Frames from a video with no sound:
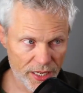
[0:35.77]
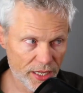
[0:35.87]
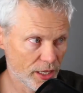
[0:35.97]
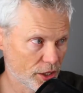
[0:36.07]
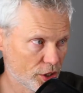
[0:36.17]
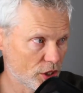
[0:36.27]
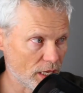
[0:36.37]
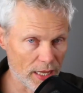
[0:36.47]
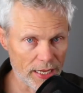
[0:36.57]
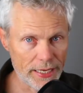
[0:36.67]
English
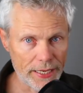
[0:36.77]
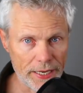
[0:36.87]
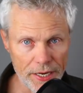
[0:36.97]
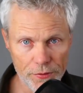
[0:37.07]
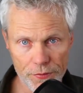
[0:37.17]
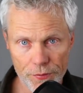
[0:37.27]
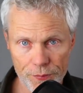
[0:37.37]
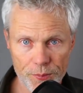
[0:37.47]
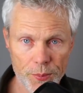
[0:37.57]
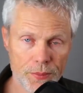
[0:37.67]
Like a Native.
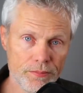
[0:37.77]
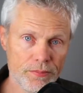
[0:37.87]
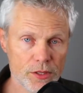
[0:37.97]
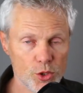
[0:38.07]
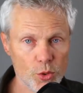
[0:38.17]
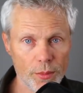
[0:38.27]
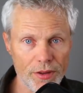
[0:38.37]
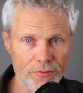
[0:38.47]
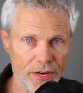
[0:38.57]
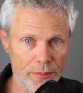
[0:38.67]
Join my
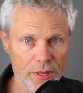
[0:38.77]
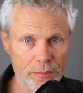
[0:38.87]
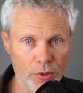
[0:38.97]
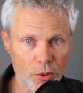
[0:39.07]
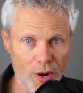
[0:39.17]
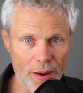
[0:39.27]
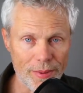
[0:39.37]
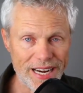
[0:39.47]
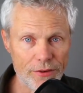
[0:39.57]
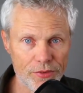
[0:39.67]
VIP program
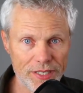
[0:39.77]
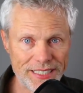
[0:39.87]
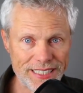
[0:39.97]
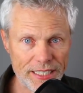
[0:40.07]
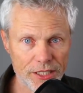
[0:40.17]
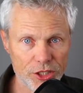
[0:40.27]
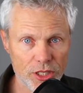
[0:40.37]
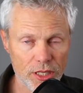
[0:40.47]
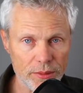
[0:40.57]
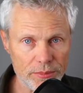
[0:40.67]
at
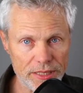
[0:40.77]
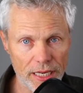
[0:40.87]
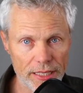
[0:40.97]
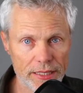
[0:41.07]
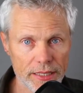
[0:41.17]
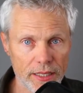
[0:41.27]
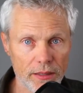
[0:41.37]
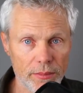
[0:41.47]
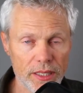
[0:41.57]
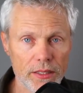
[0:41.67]

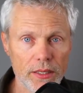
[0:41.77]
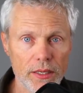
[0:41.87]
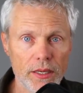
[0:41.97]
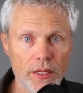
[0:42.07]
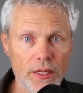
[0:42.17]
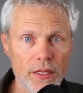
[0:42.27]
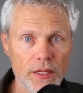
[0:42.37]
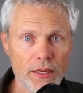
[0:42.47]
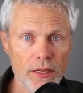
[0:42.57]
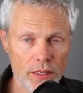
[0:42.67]
effortlessenglishclub.com.
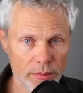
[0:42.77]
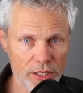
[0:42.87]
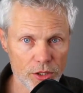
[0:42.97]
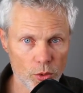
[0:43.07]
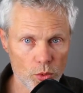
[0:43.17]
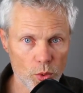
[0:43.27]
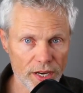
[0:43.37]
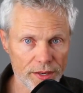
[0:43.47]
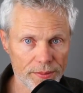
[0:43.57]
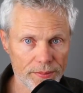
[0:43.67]
Commit, don't
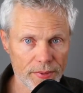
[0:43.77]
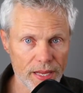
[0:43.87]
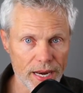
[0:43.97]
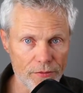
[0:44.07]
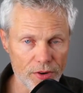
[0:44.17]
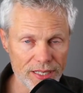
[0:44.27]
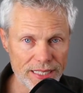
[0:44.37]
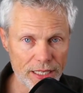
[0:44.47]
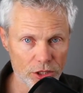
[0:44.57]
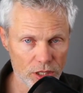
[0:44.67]
quit at
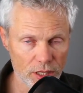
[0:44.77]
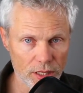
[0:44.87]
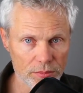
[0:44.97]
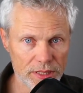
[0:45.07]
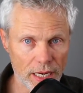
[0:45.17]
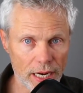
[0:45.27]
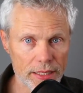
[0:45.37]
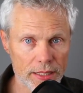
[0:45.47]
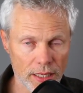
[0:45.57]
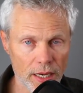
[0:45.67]

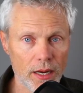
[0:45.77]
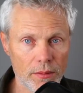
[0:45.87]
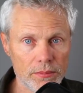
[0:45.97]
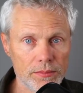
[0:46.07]
effortlessenglishclub.com.